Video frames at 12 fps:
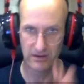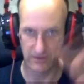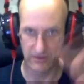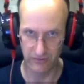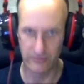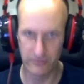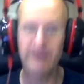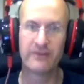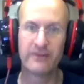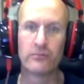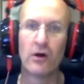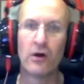Greece
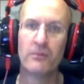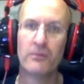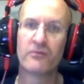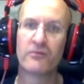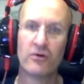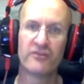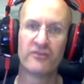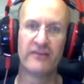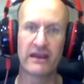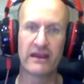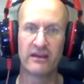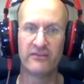and Rome, of course, in
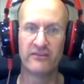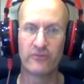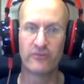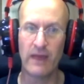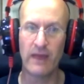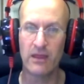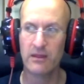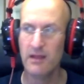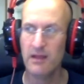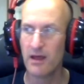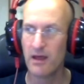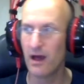that case as well.
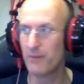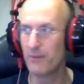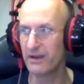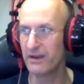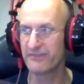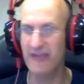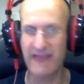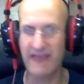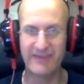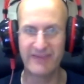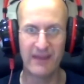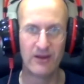But it's not
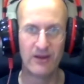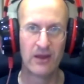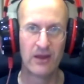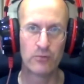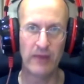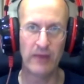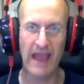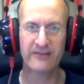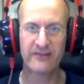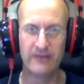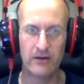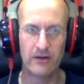a
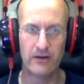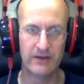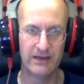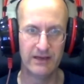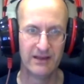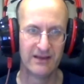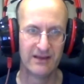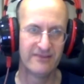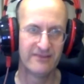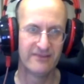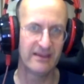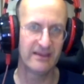reactionary
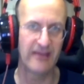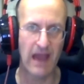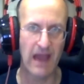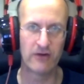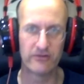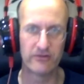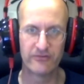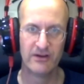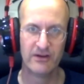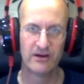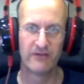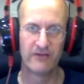seeking out
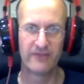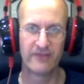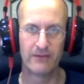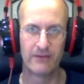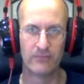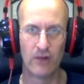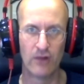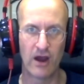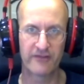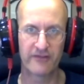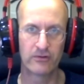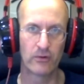of some
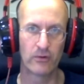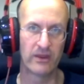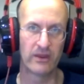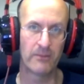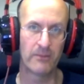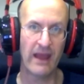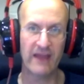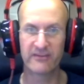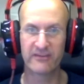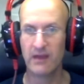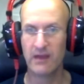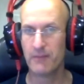lost glory of the past,
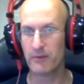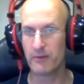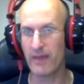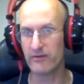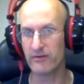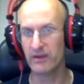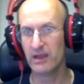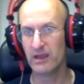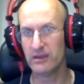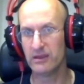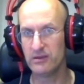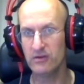but rather
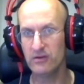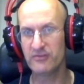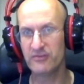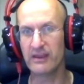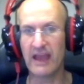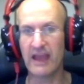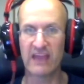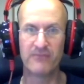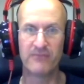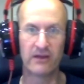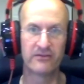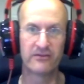using
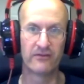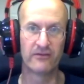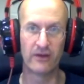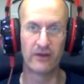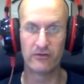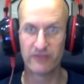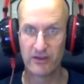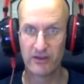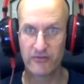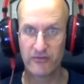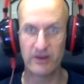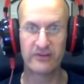aspects of those
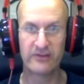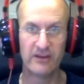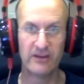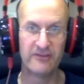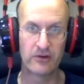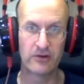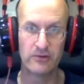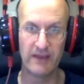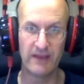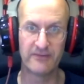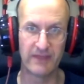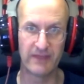traditions to create
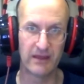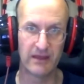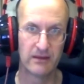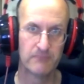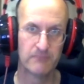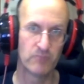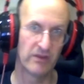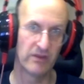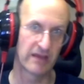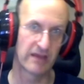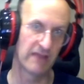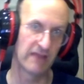something, in the
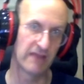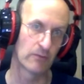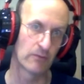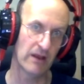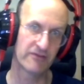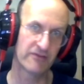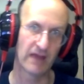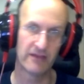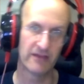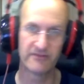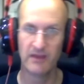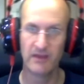case of the
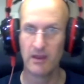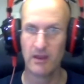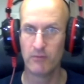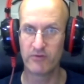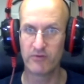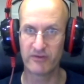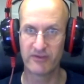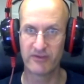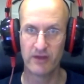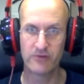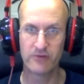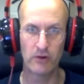Renaissance, which was
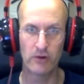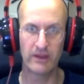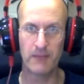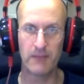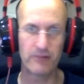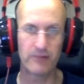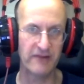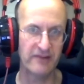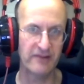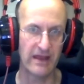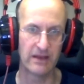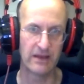totally
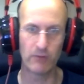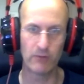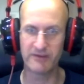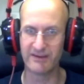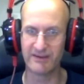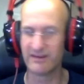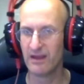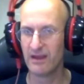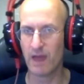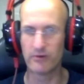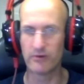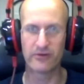unprecedented. It wasn't
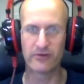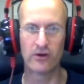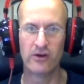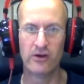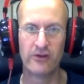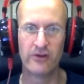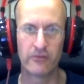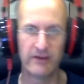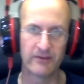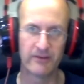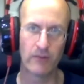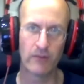a return to
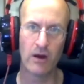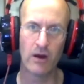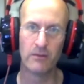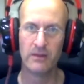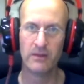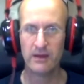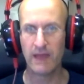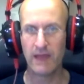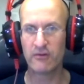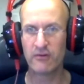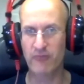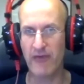Greece and Rome. It
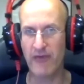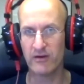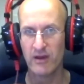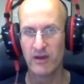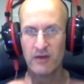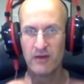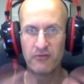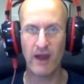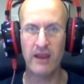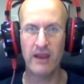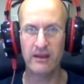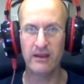was rather
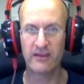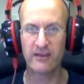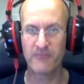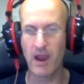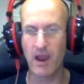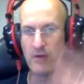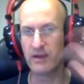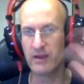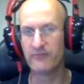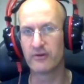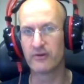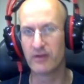finding
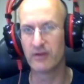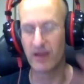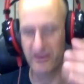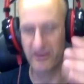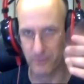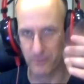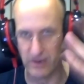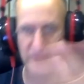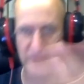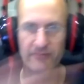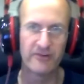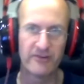
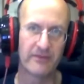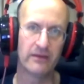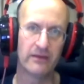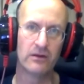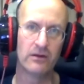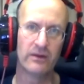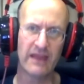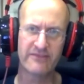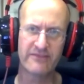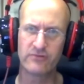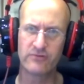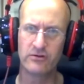inspiration for something new. And that's
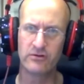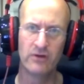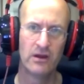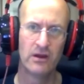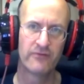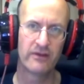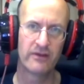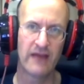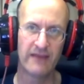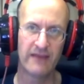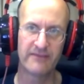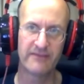true for the
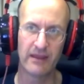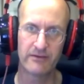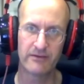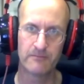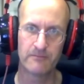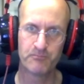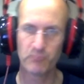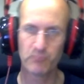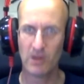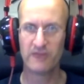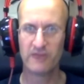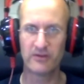United States.
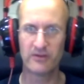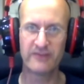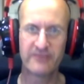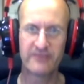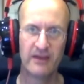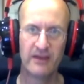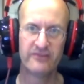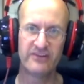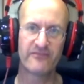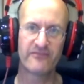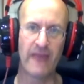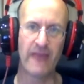So let's
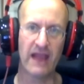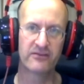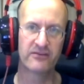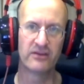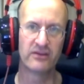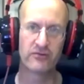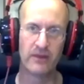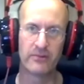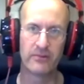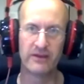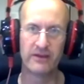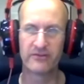shift back to the Korean
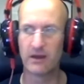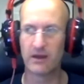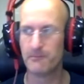Peninsula.